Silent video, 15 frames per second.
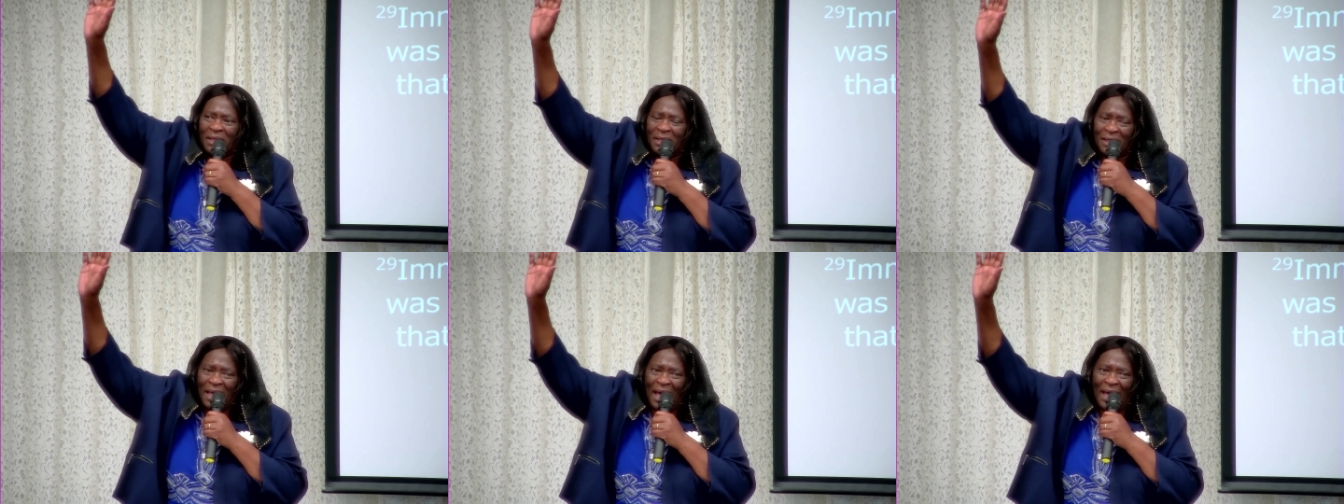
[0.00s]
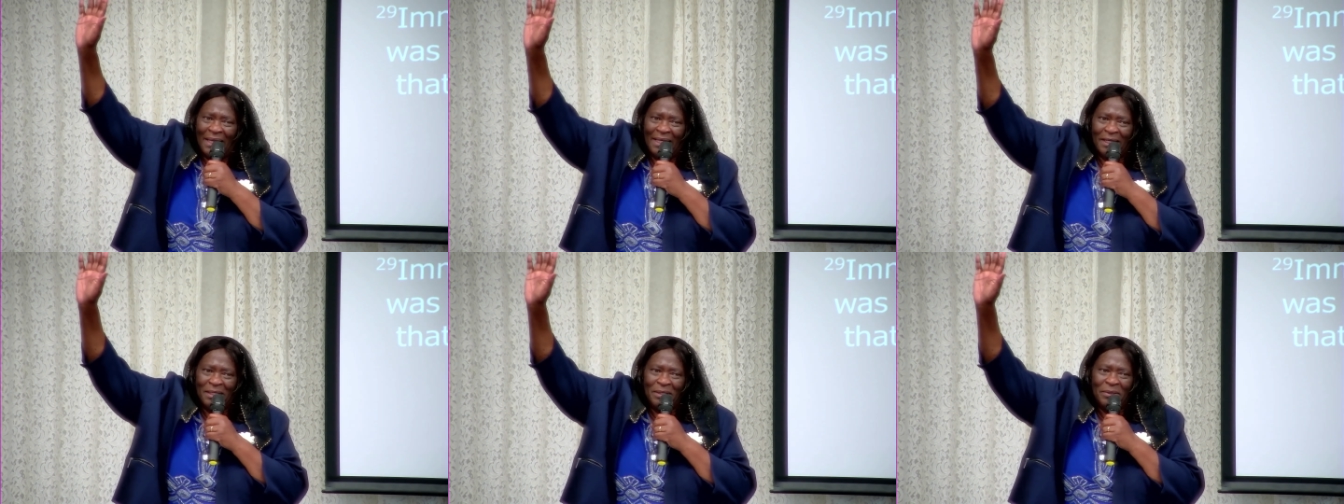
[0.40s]

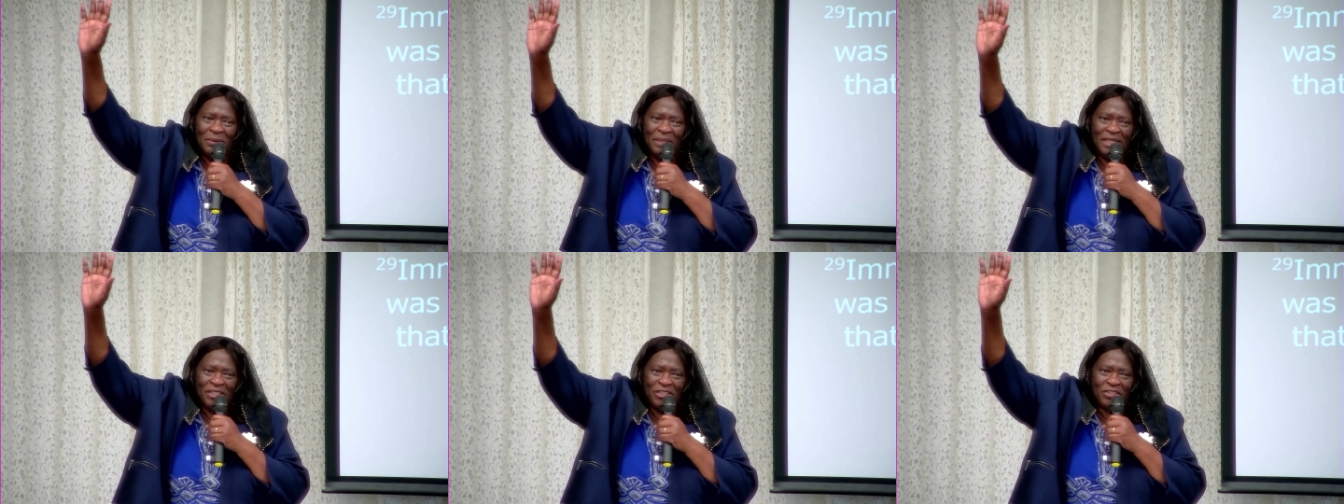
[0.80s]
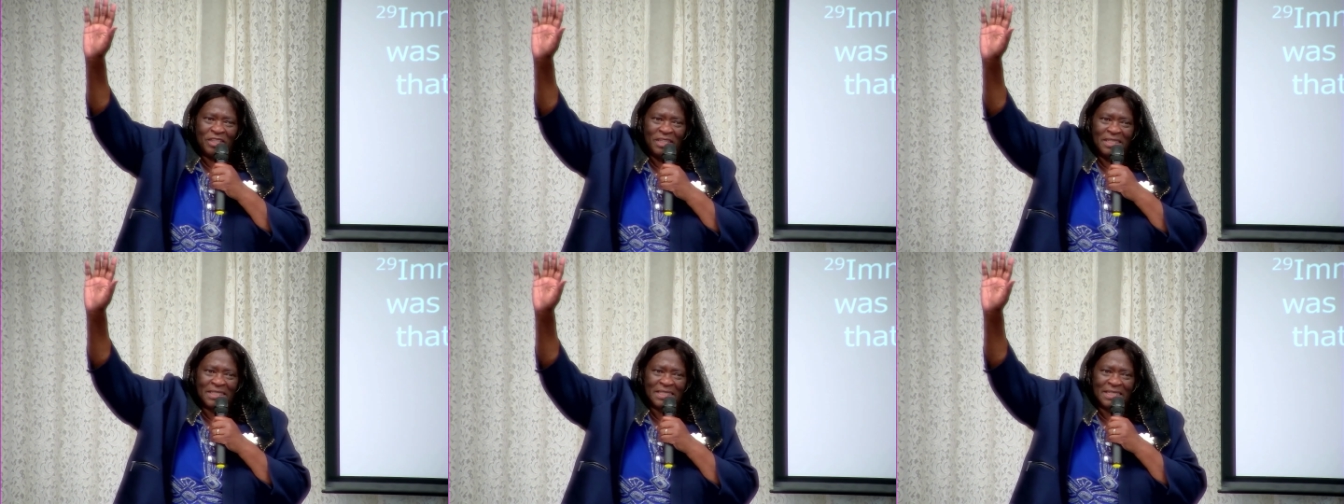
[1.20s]
Hallelujah,
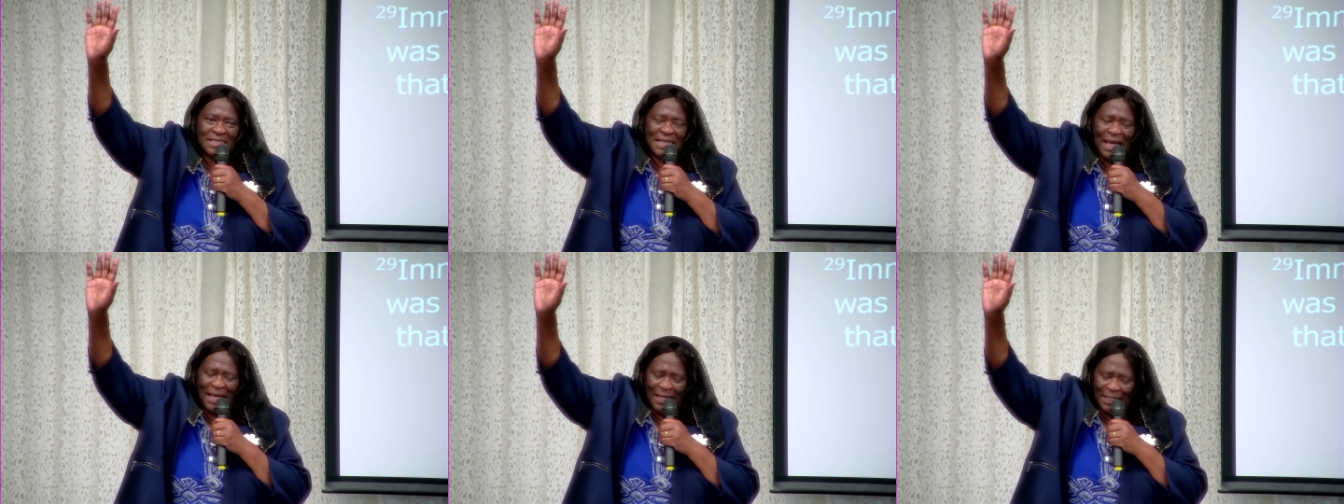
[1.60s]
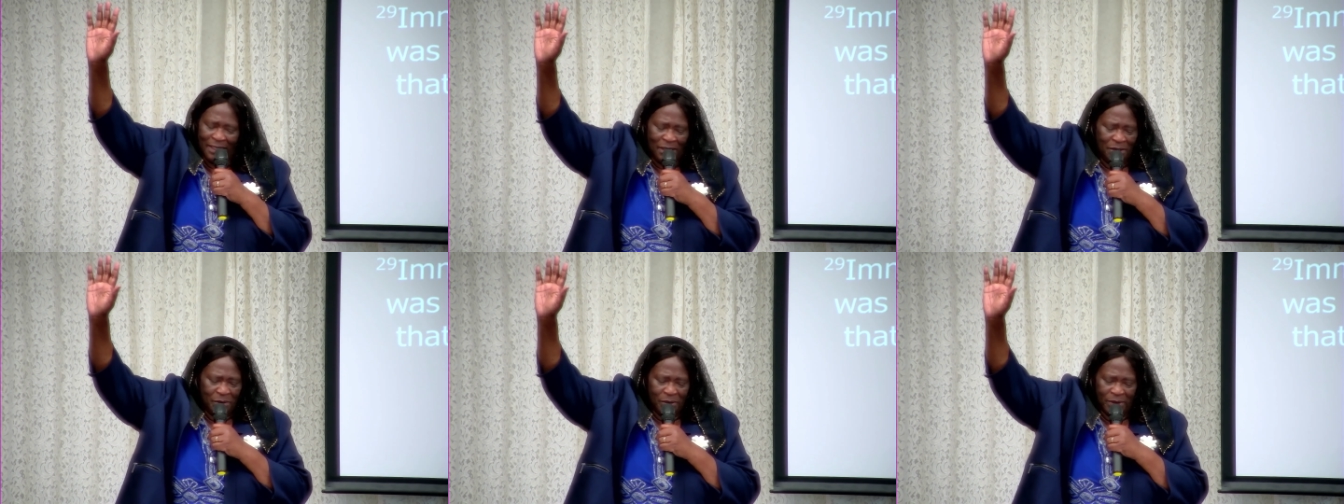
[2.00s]
Jesus.
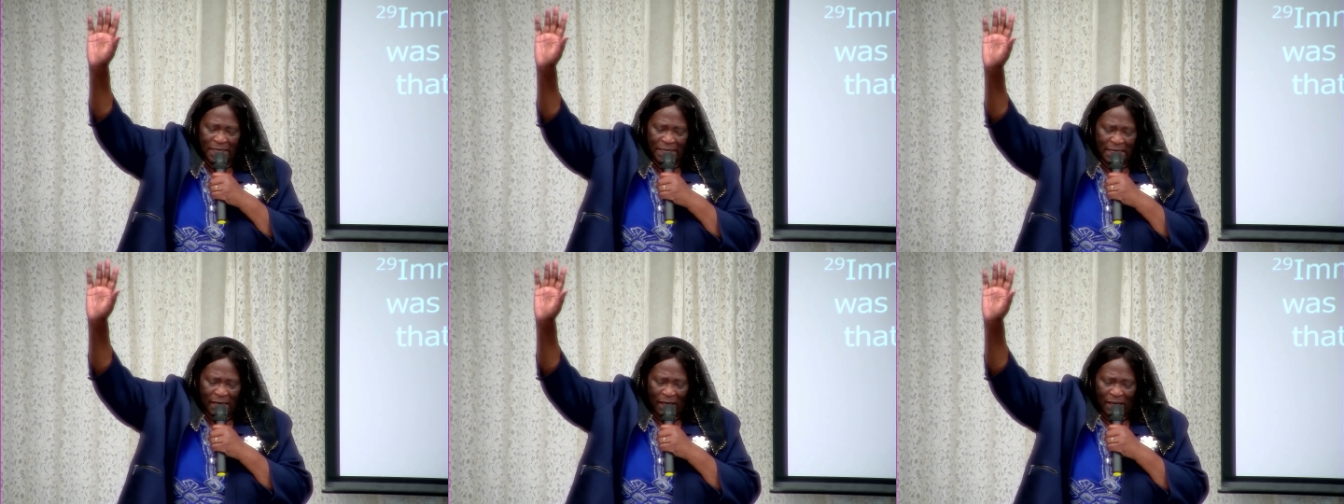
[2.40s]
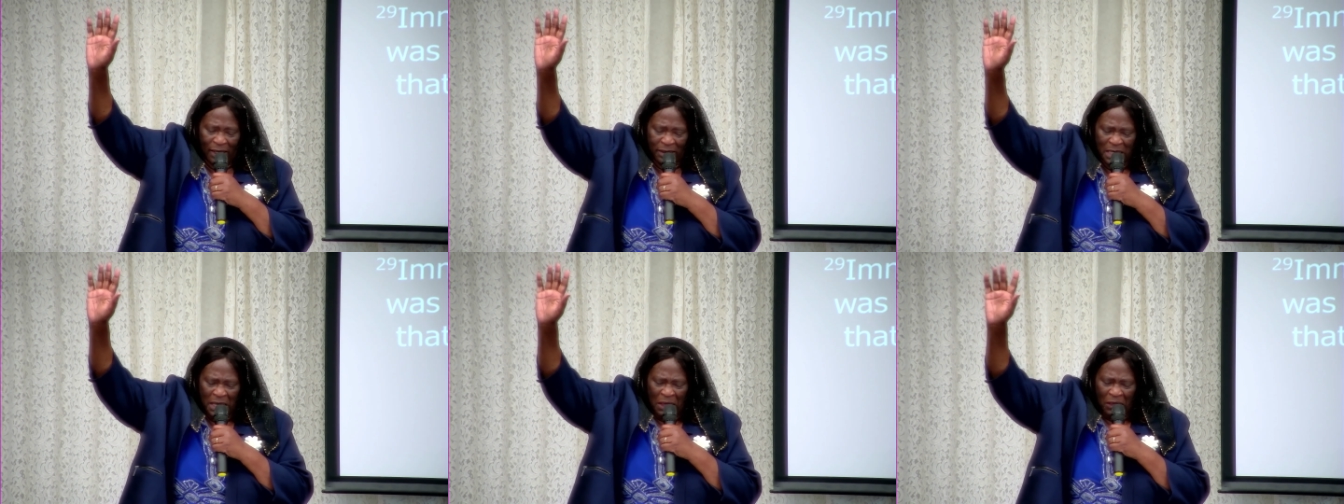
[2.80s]
Hallelujah, God.